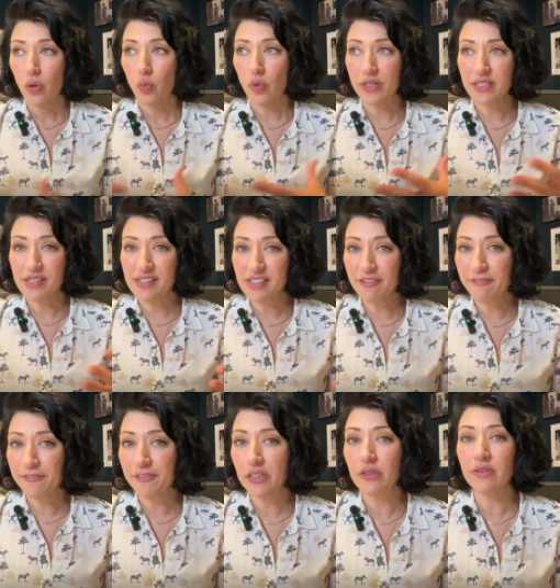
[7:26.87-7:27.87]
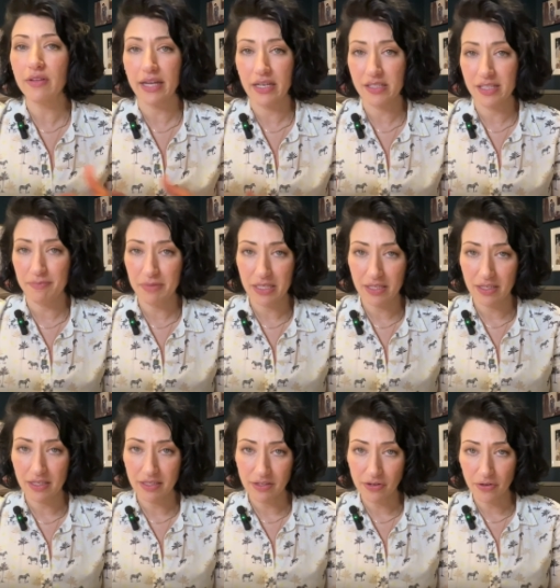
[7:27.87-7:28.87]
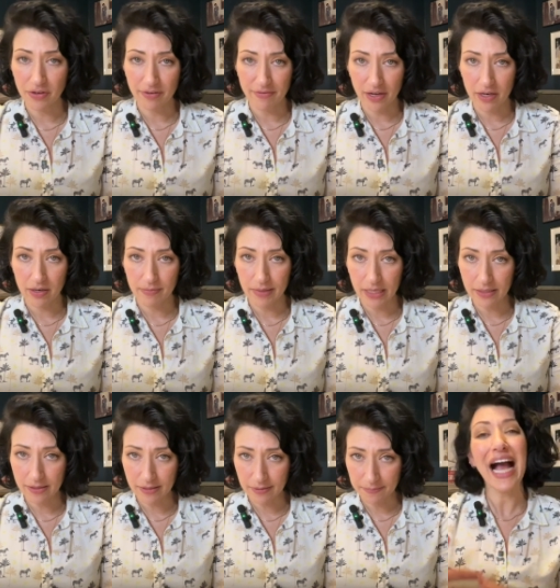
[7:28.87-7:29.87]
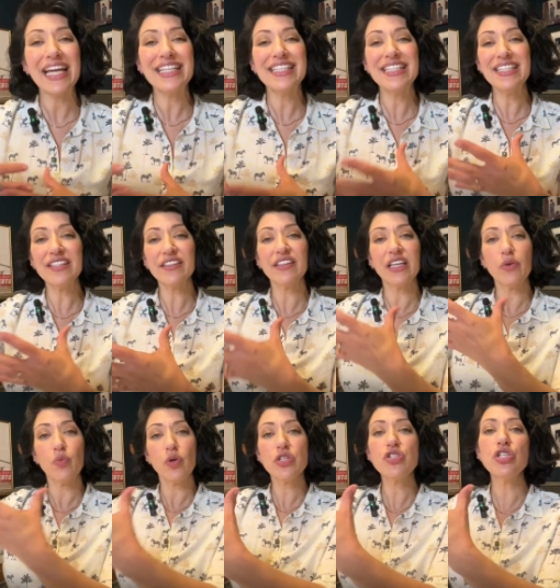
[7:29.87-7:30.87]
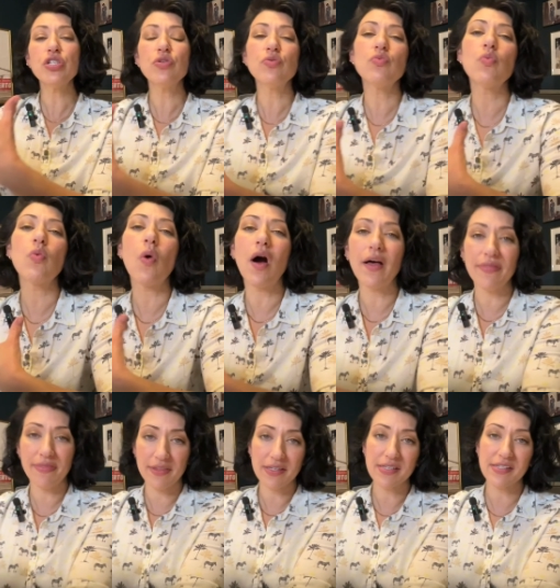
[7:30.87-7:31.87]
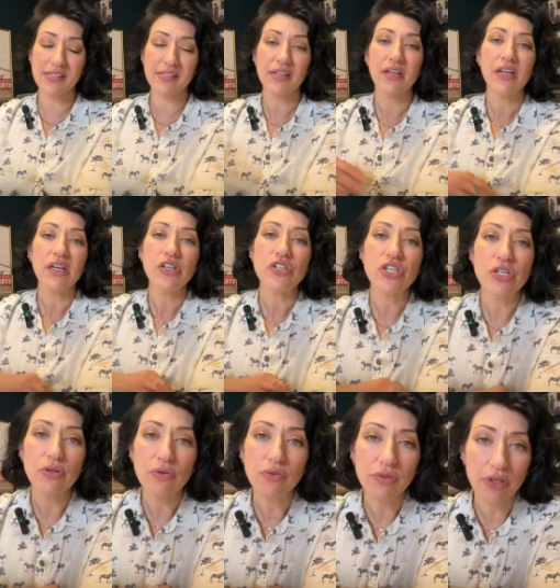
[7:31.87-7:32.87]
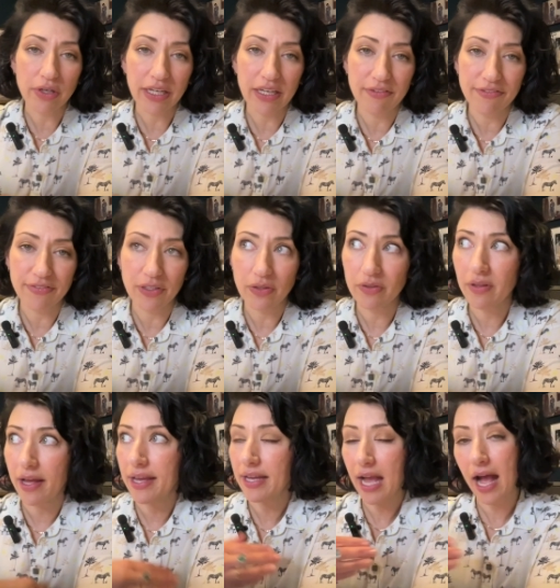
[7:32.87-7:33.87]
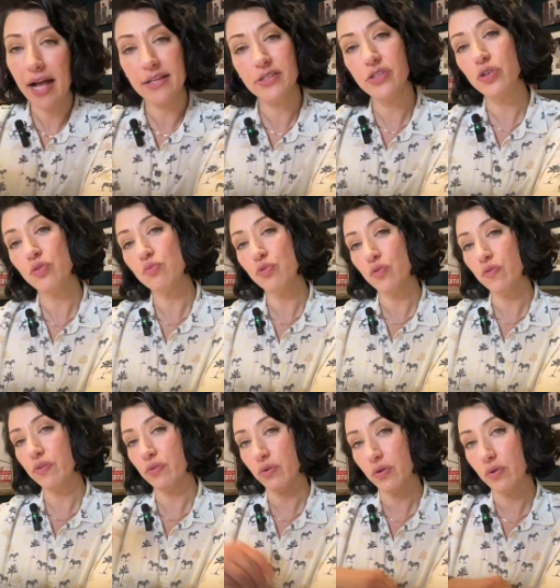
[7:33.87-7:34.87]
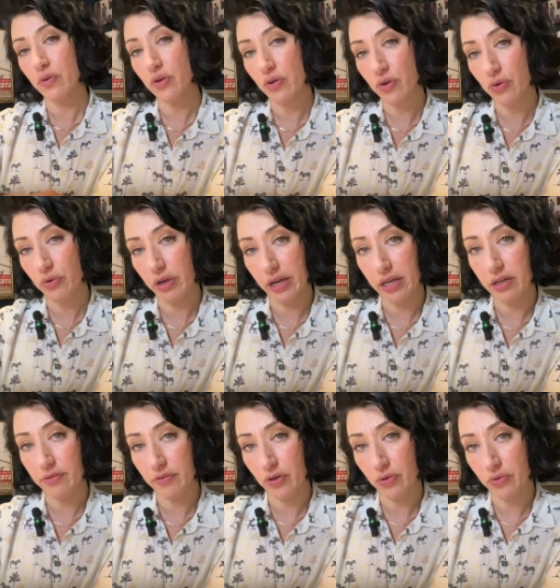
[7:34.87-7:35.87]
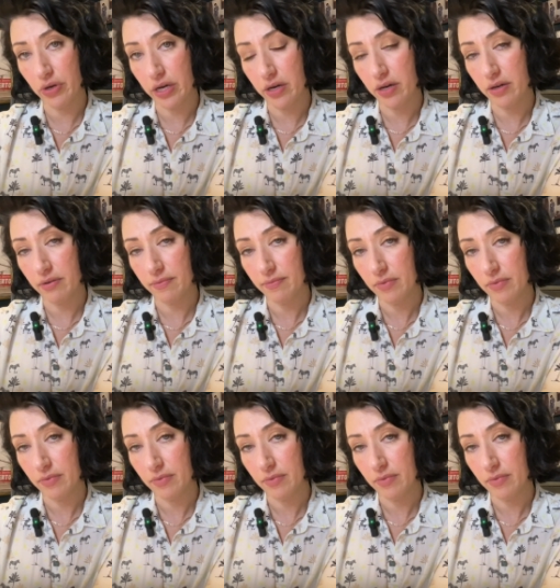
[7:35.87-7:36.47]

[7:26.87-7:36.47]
What does it feel like to be in your environment? Ideally, what do you want this to look and feel like as you move through your creative career?